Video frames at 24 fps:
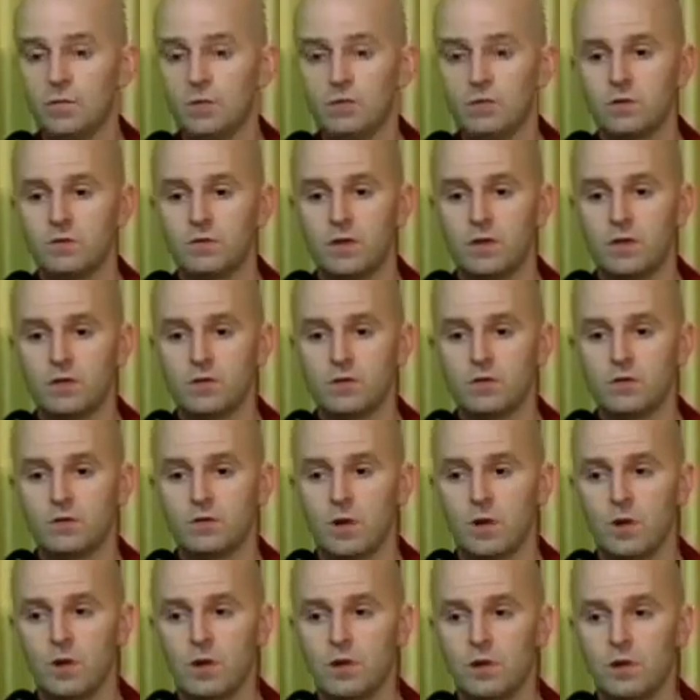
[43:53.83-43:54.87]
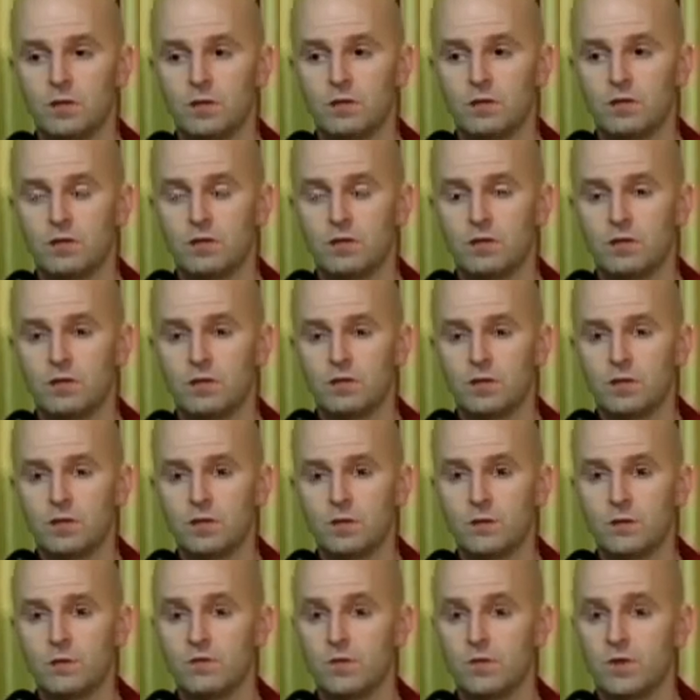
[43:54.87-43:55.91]
that was very strong,
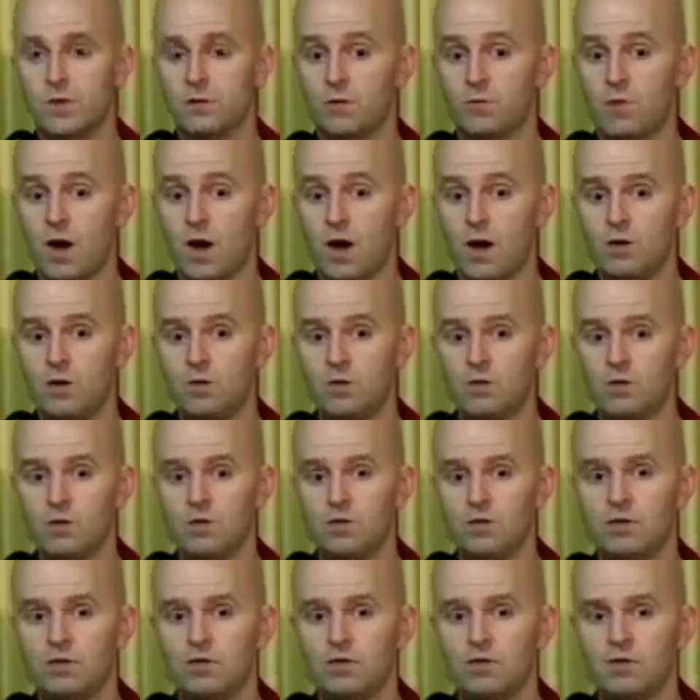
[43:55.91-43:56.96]
that was very round,